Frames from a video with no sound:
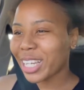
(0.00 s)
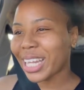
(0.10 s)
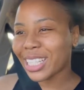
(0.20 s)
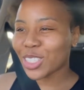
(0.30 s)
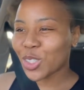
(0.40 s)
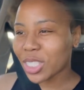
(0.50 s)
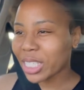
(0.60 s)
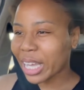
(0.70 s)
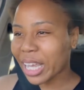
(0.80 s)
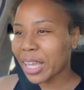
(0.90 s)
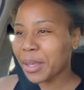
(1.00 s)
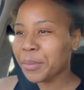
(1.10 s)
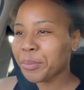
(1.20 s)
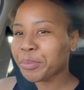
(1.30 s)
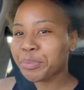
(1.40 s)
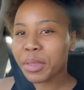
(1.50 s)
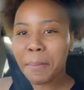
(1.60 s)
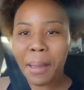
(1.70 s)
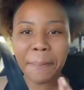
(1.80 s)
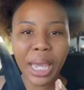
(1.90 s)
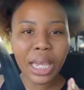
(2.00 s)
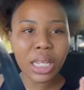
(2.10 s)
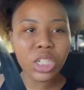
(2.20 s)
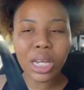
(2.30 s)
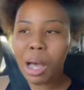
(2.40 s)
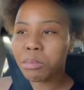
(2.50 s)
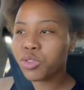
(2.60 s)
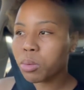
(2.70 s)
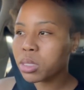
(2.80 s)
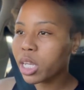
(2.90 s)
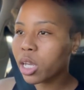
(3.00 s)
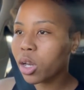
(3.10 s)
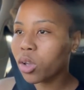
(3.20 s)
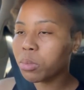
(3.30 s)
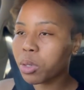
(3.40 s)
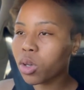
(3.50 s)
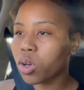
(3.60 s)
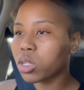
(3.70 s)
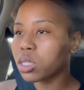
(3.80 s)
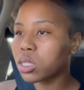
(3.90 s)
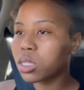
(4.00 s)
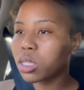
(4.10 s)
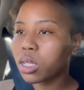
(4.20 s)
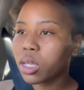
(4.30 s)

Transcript: later today, my package comes from Takealot because